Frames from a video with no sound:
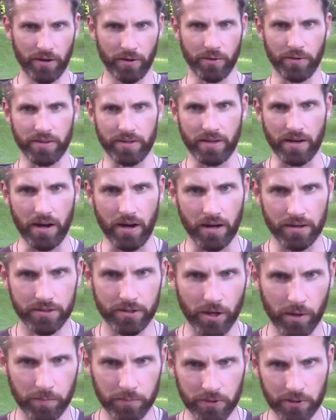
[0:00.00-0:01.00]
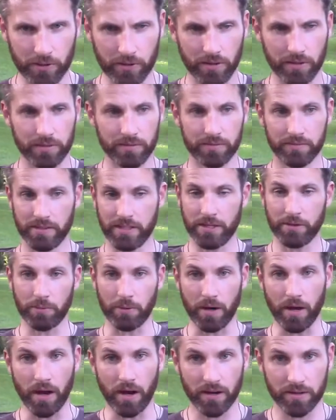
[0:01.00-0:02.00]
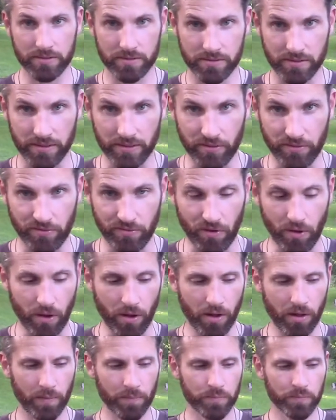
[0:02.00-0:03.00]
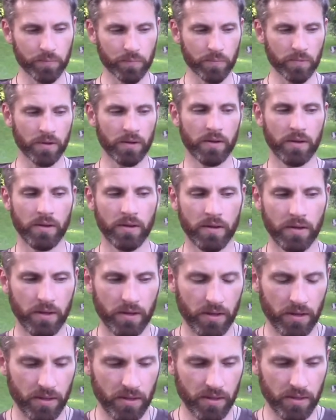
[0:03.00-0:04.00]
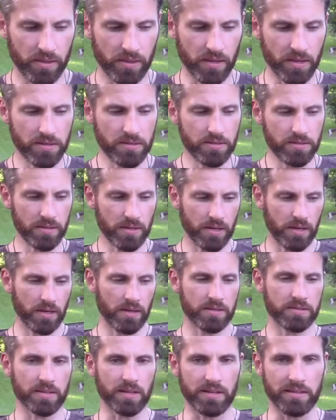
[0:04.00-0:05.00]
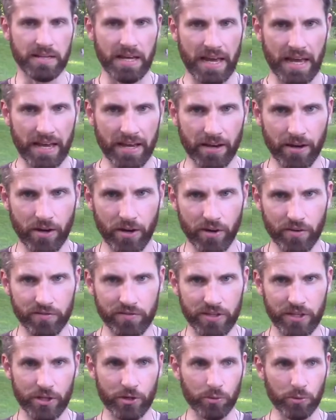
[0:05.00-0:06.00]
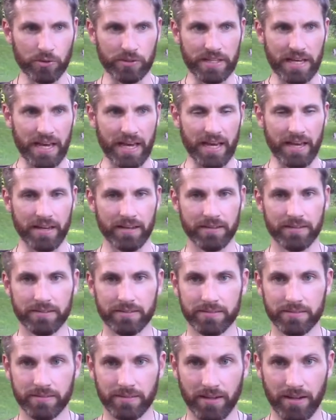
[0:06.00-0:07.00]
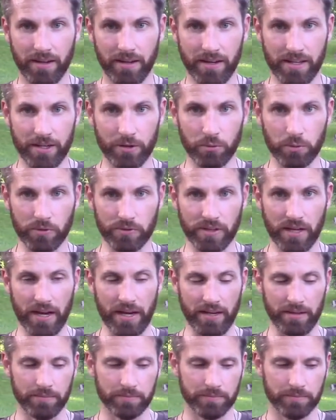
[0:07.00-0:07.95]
or the autumnal equinox in the fall, this is a day of equal day and equal night.